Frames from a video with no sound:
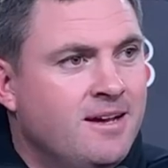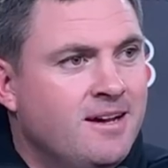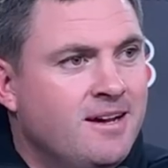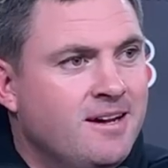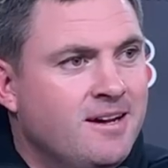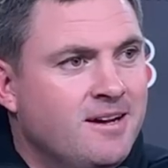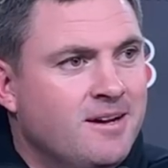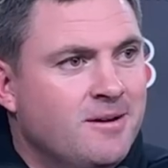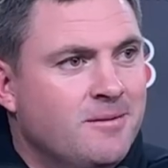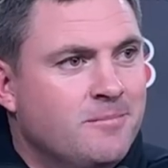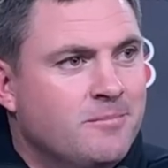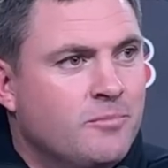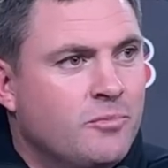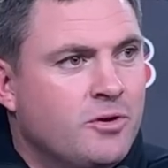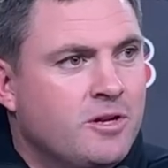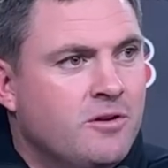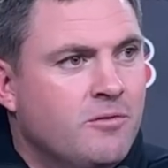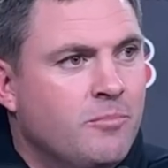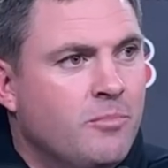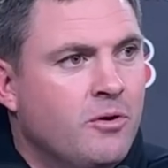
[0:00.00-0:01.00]
uh,
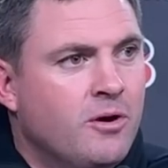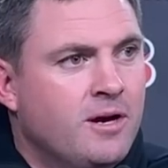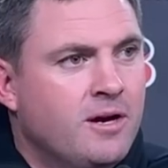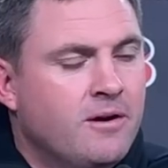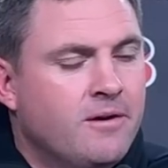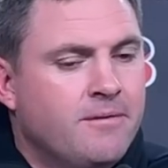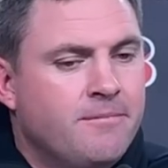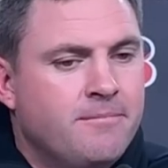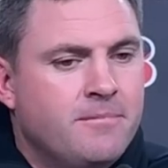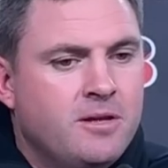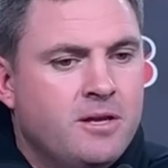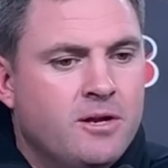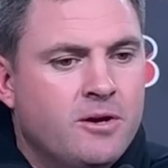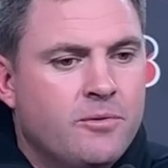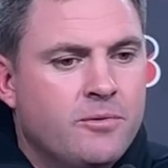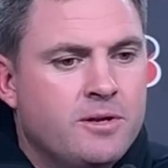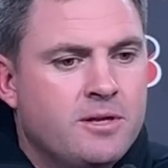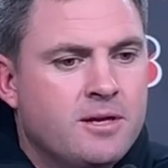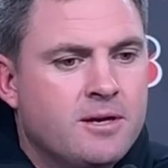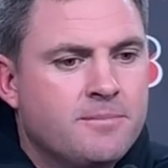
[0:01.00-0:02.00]
breed of player, you know,
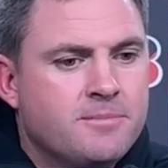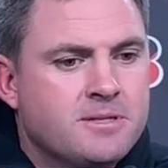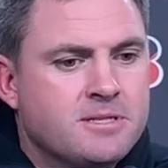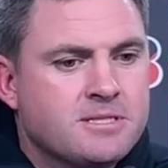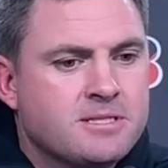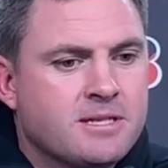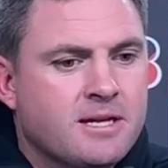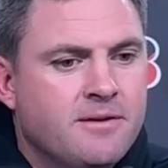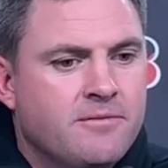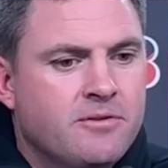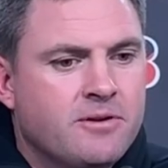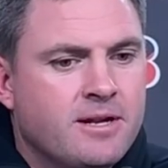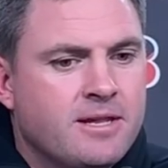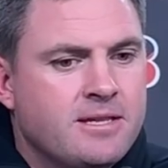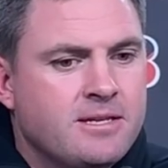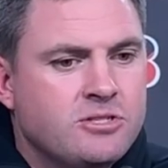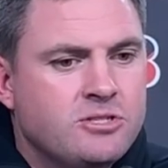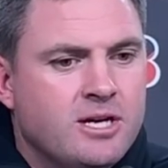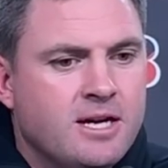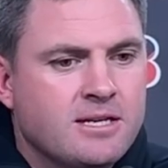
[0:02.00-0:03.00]
when you get up to this level. And I
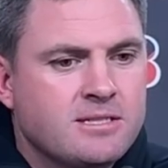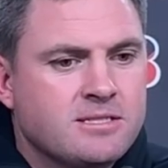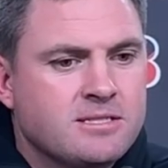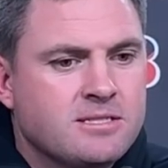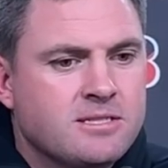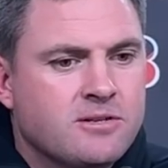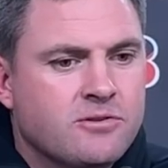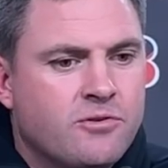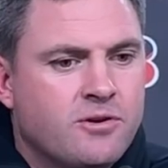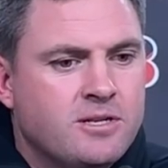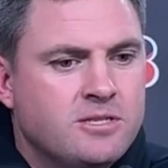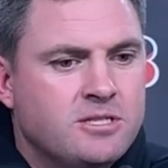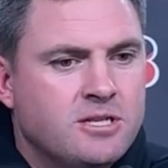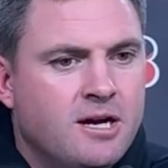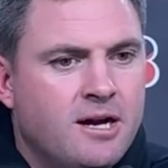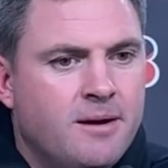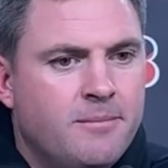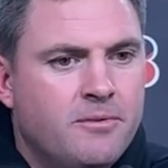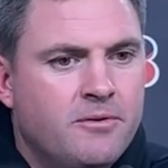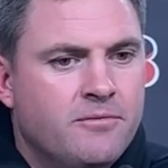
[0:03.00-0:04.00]
think Jackson's done a great
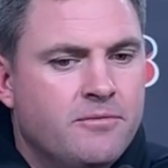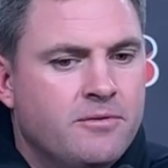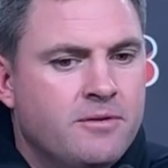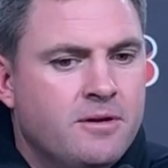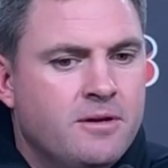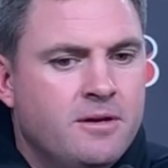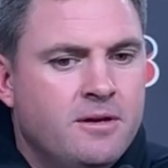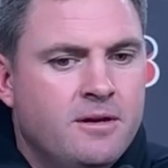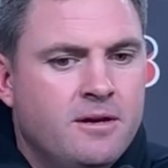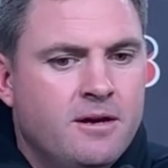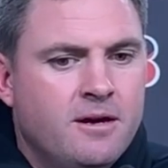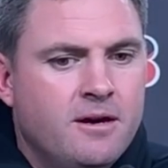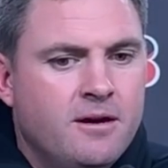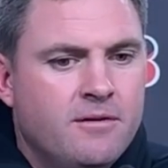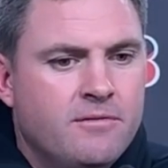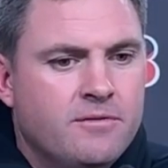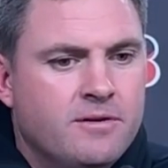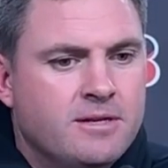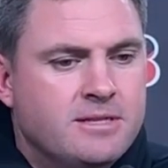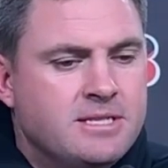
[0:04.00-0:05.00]
job of,
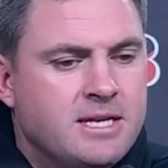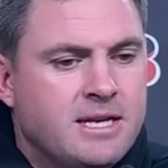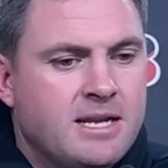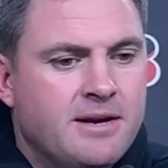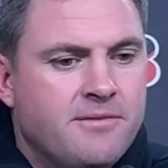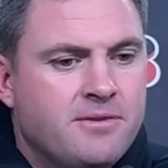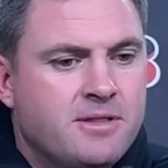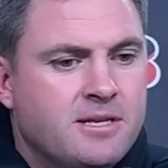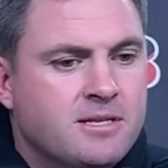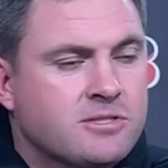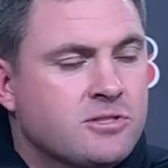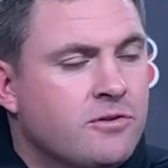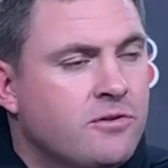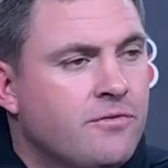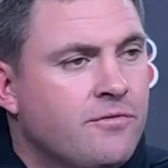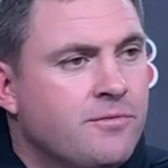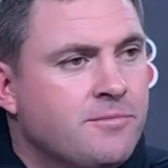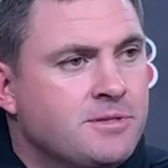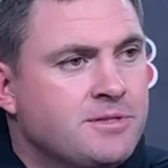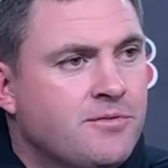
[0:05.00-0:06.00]
of uh, taking everything he's
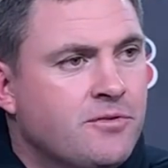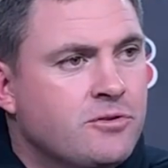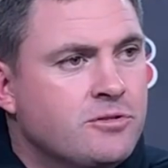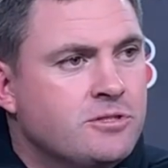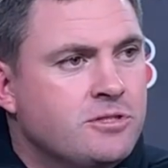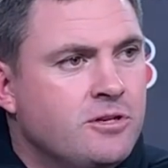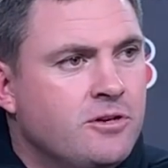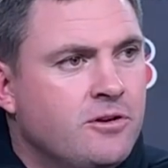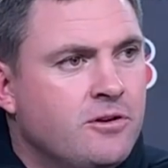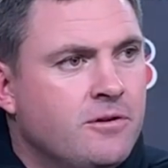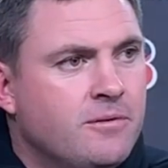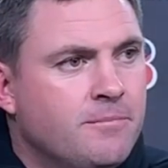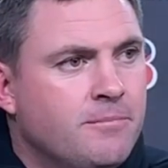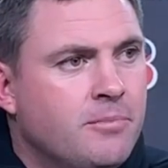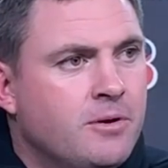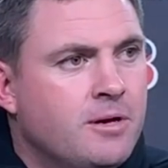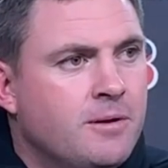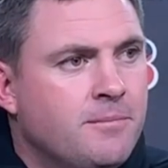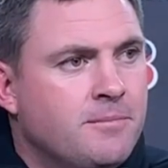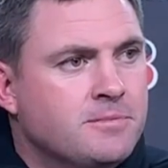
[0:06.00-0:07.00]
learned from his first year and
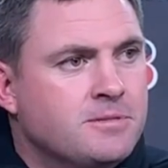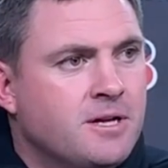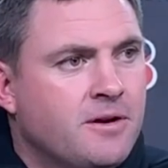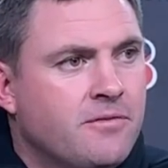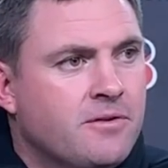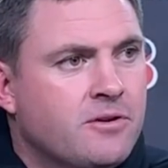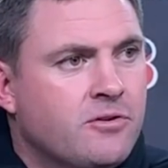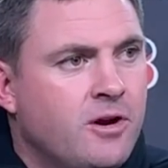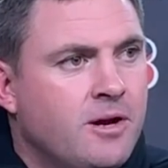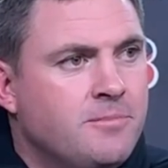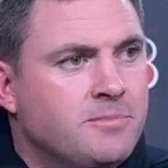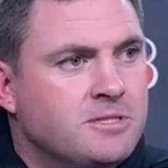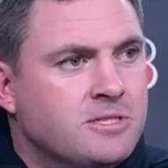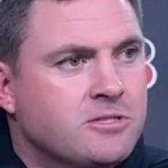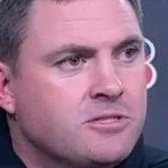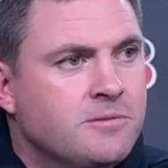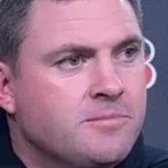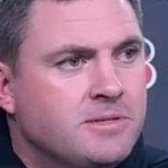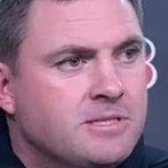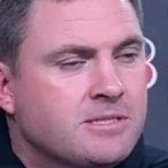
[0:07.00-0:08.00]
putting himself in a great
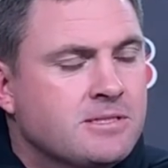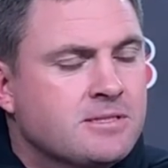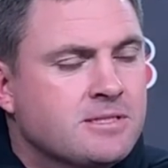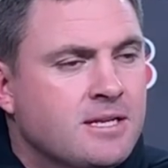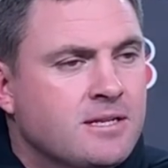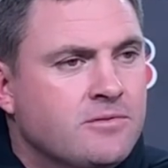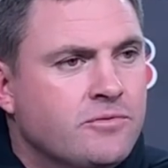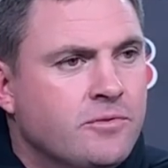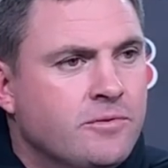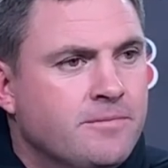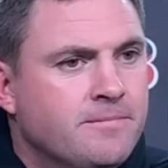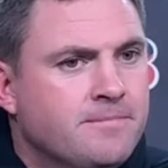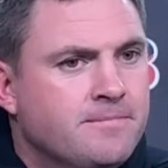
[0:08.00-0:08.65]
position to be successful.